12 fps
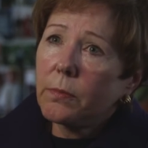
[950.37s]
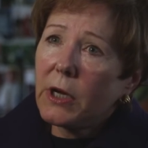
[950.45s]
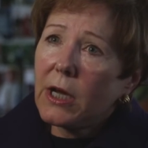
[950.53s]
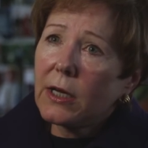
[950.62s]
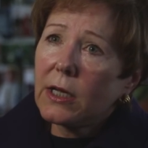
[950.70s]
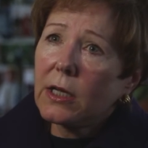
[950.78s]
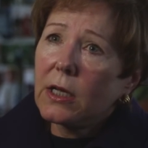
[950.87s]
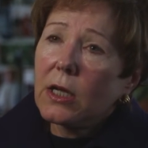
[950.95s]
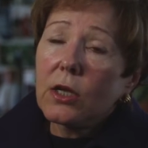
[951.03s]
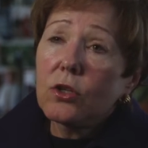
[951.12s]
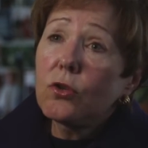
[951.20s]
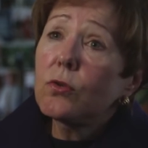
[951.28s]
your body.
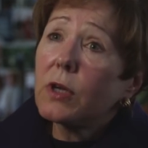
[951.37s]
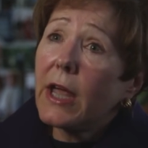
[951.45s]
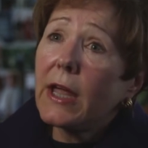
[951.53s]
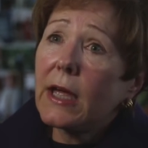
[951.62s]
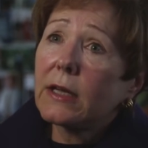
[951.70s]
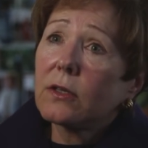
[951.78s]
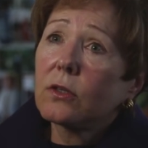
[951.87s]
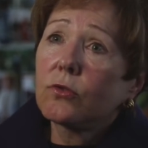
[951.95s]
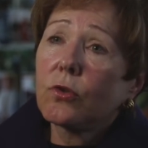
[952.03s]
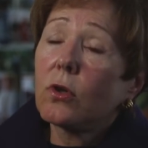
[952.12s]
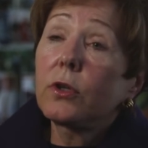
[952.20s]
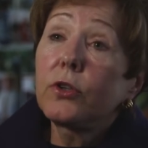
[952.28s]
You can't
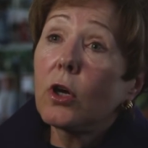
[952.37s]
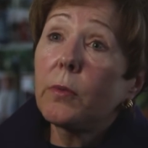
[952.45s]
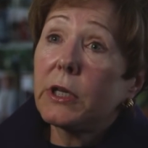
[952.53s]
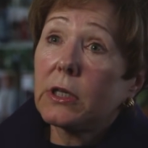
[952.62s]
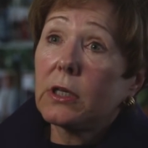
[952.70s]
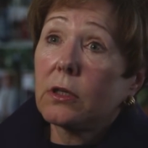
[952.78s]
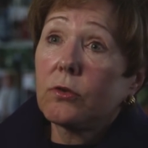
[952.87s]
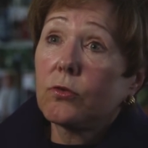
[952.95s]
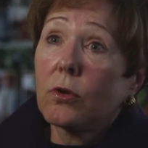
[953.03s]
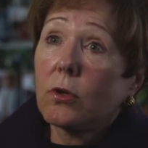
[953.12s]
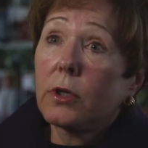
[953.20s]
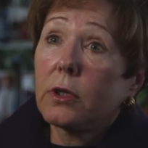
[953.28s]
control it. Nobody can
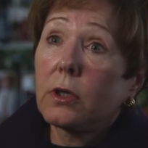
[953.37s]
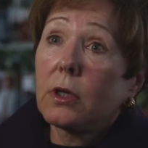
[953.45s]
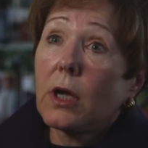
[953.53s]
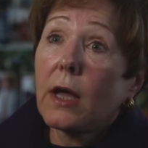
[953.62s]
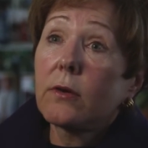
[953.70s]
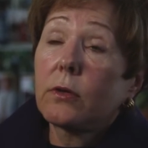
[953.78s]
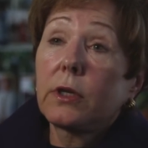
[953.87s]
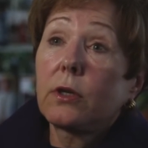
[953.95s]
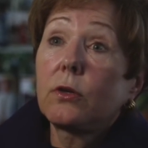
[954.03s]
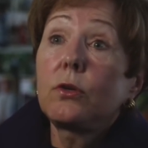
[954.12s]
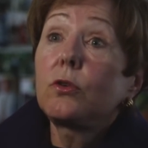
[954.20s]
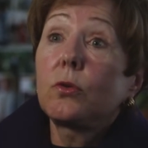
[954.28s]
control it. I don't
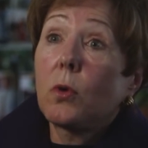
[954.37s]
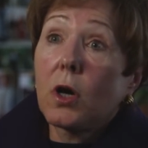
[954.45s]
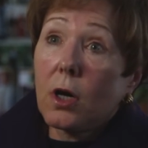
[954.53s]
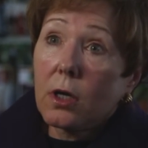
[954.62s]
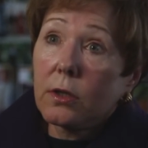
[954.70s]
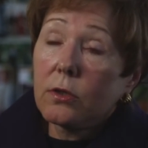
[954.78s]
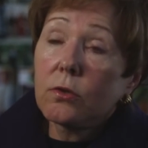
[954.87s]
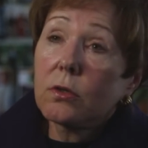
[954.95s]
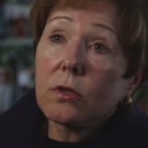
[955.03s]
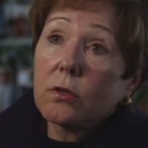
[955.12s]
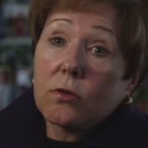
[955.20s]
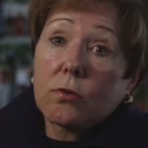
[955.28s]
care who you are.
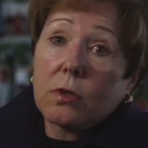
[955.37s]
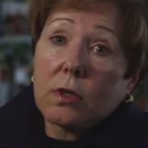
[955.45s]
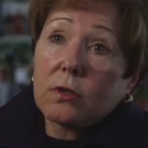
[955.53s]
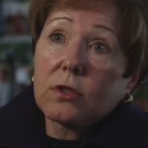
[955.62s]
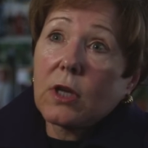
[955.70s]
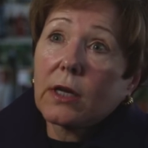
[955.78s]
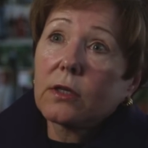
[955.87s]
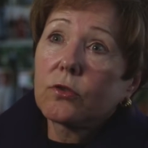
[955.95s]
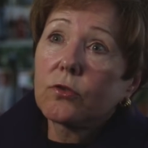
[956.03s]
You it's not